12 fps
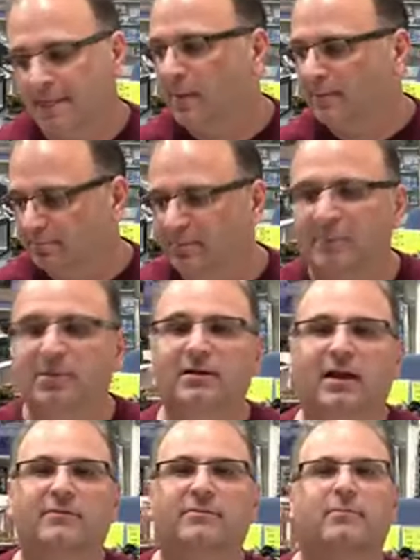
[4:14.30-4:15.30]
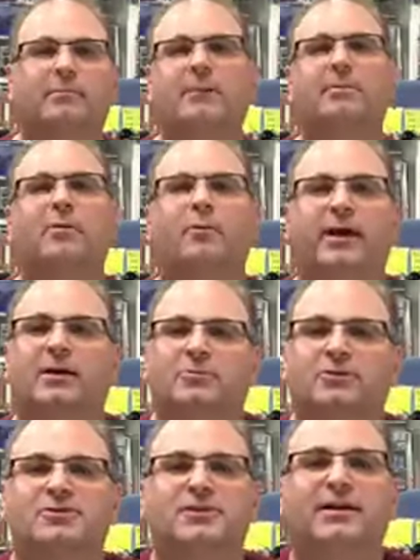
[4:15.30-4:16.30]
maybe a week.
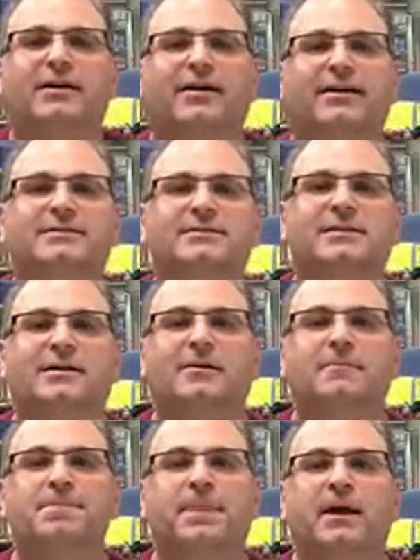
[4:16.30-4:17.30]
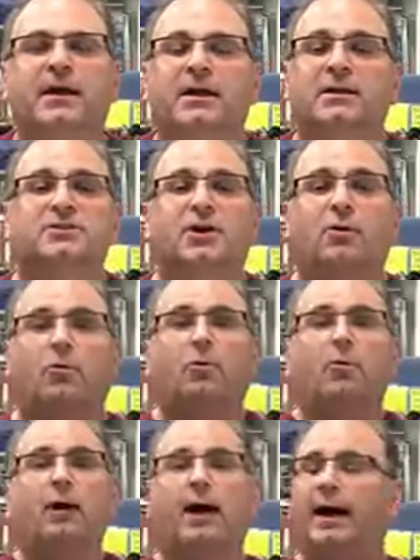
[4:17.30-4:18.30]
We'll see on it. So
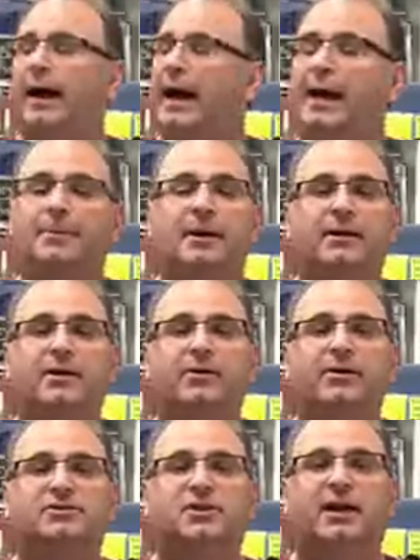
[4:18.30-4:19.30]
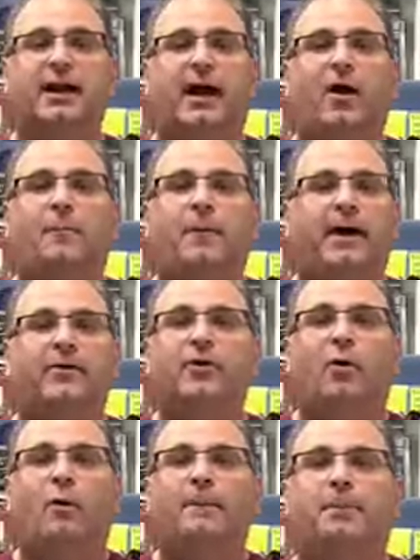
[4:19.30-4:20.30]
Happy New Year's again. I don't
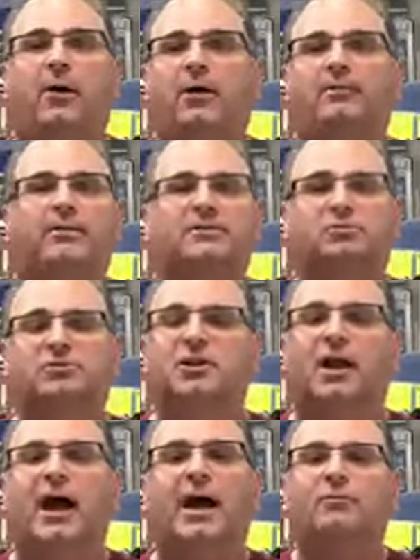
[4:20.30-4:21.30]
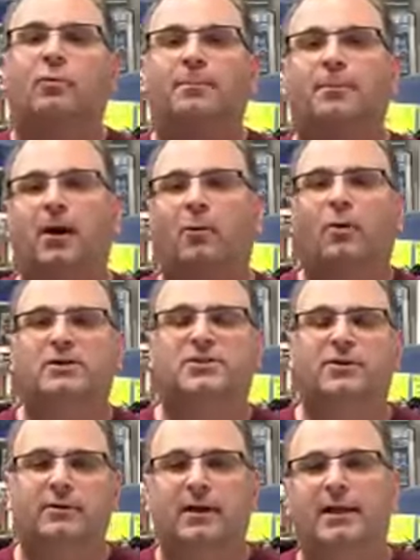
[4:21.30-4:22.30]
know what part of this was live, what part
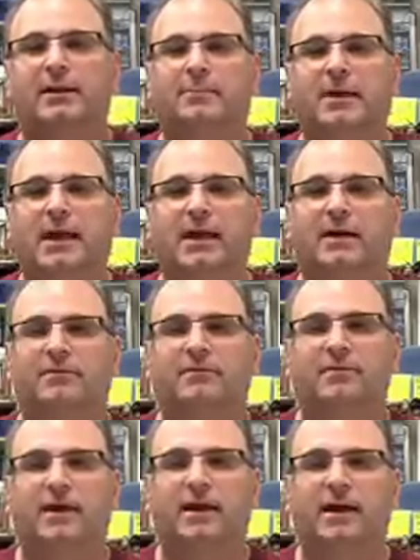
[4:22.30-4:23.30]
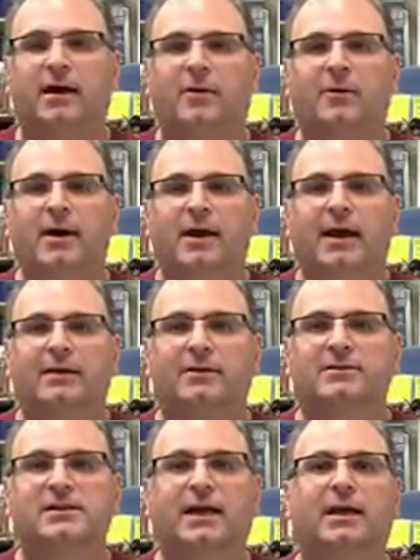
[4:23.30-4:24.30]
wasn't in the beginning of the video. It
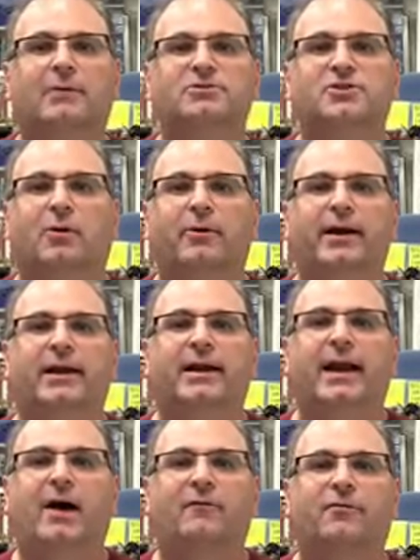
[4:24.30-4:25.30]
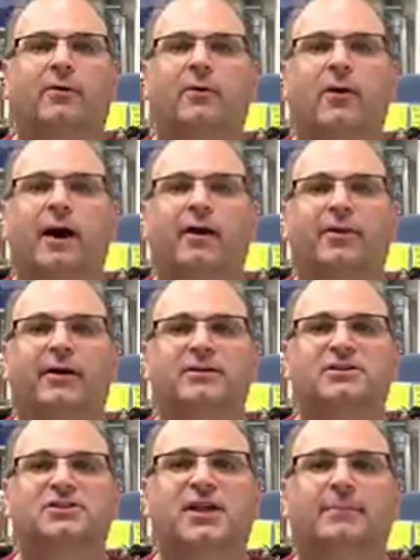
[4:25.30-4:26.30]
looks like it was going in and out for a while there. It
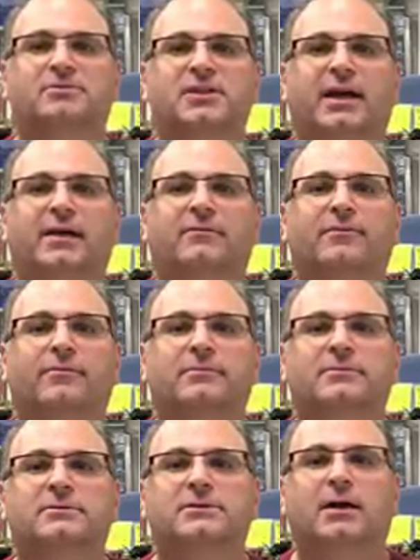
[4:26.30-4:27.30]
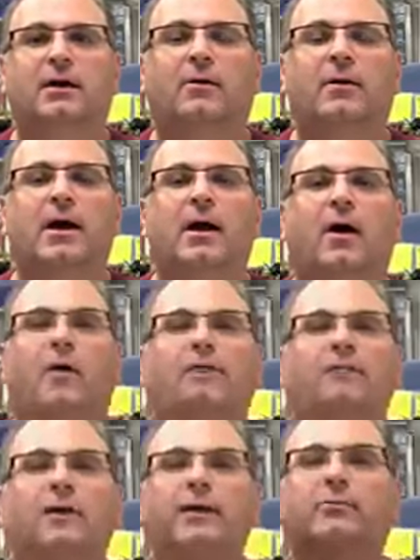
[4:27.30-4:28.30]
just kept saying. So
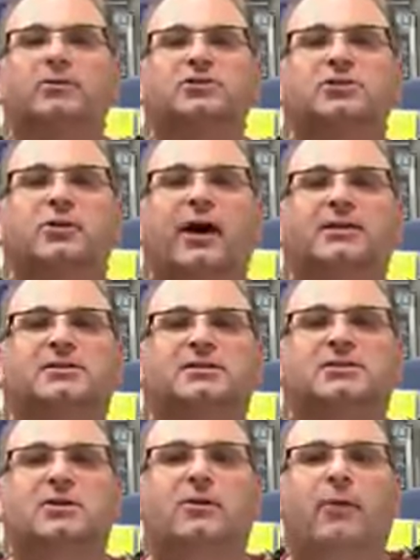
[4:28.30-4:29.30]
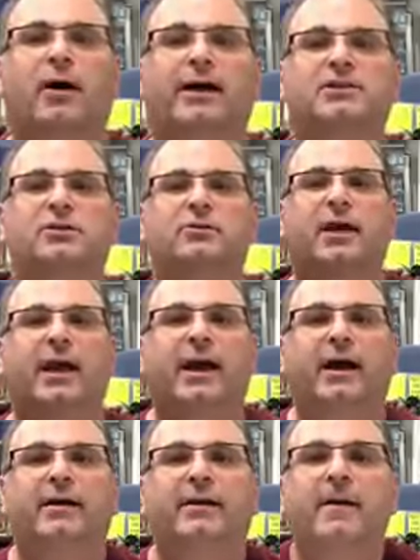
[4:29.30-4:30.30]
hopefully you guys can still, well, actually you
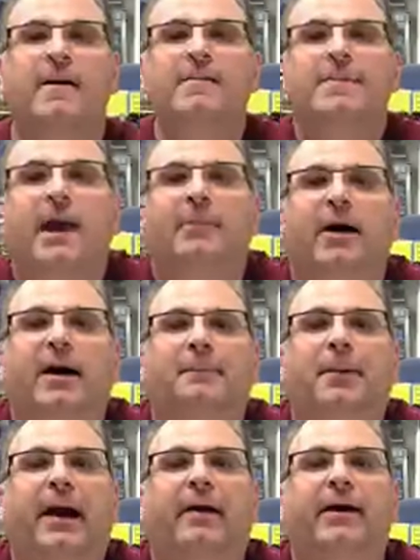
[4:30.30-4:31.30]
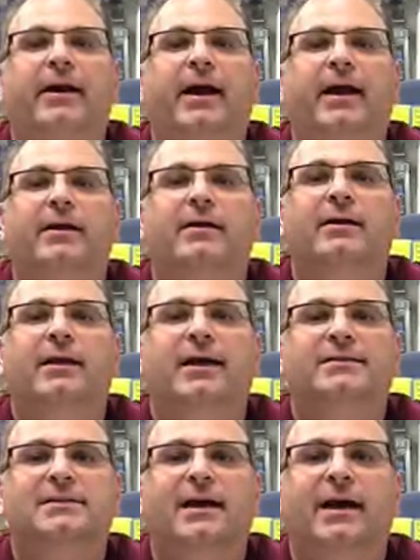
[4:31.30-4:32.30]
can. Am I a parrot head?
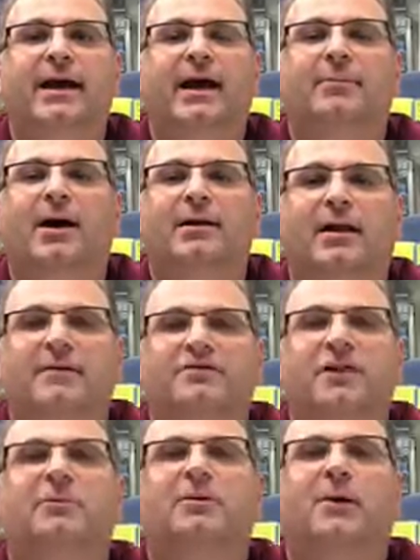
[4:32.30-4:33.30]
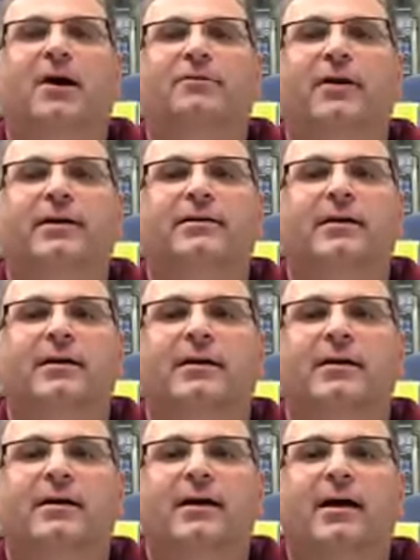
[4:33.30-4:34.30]
Yes, I am. I love Jimmy Buffett.
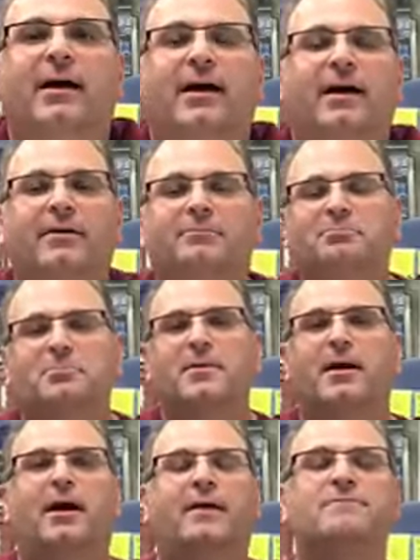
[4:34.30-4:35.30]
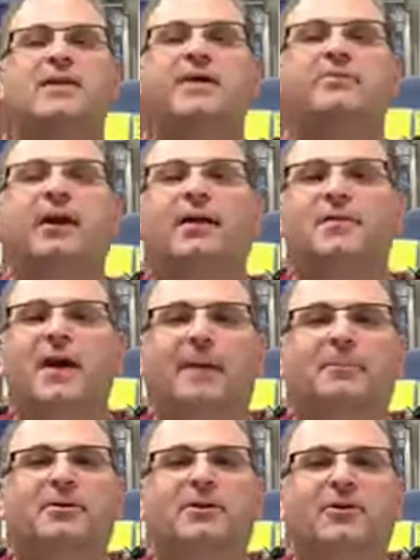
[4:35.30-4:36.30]
I've never got the
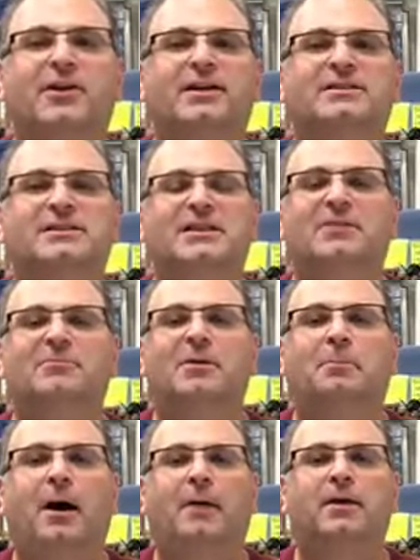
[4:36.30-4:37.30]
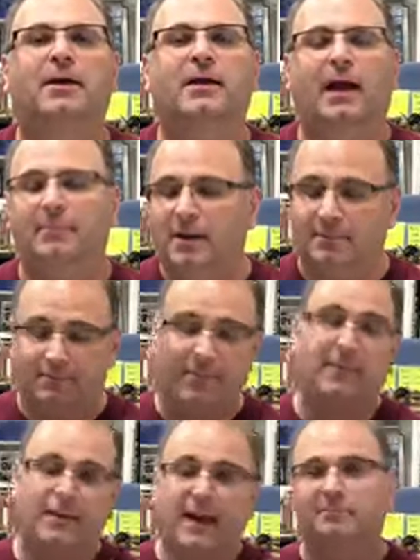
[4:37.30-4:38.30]
opportunity to see him in public. I mean,
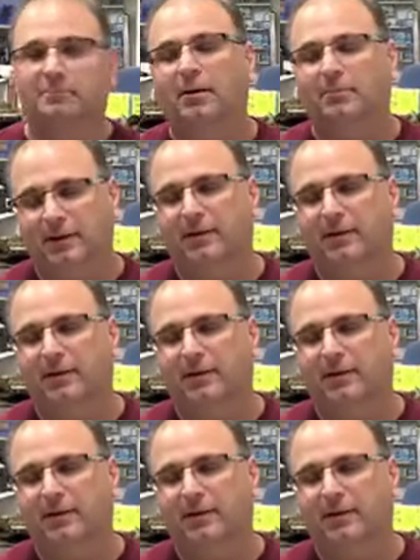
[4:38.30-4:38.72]
yeah, in public.